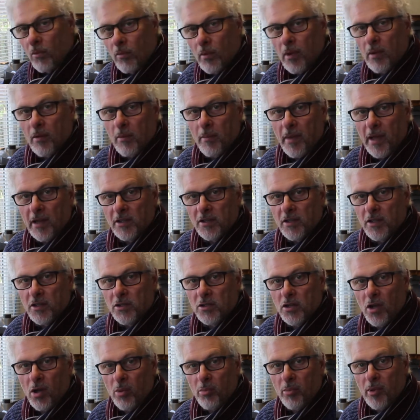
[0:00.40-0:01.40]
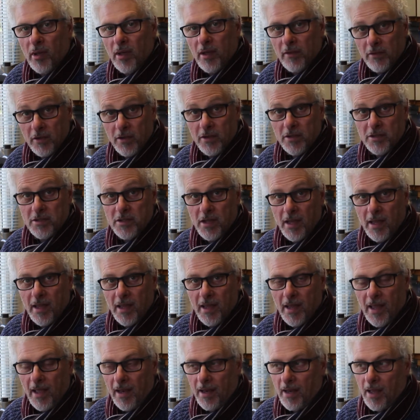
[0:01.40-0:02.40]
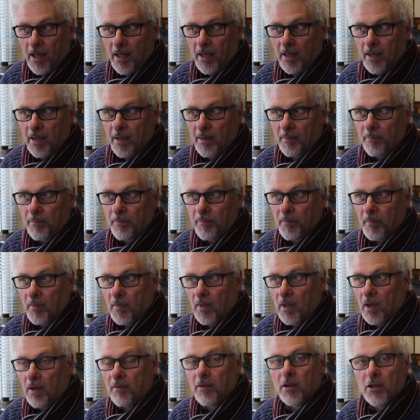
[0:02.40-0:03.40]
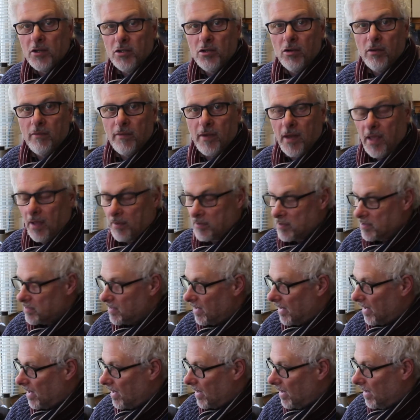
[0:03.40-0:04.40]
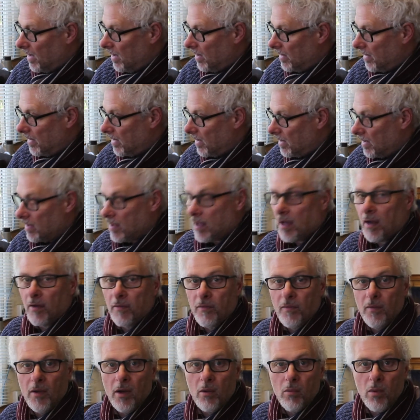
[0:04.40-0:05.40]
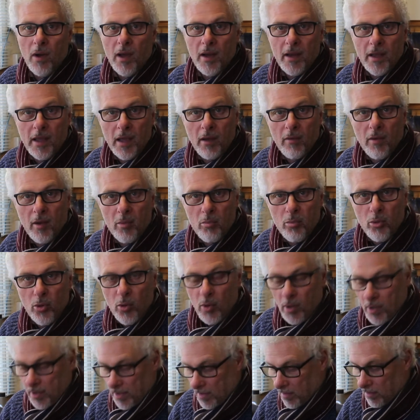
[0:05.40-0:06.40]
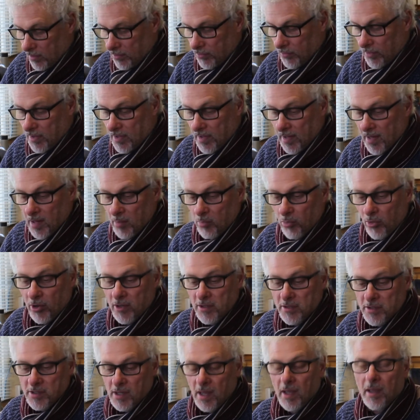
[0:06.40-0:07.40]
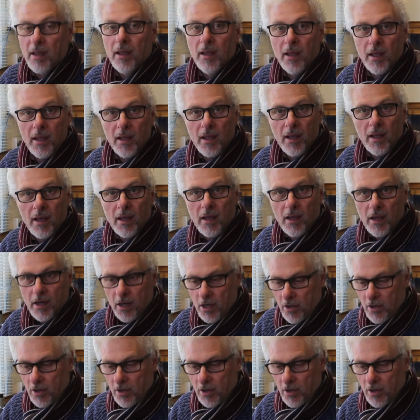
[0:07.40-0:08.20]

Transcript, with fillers: Welcome back to the shop. Uh, it's good to see you again. Um, I've got a short video today. I uh, a, a while ago I bought a little 3D printer, uh,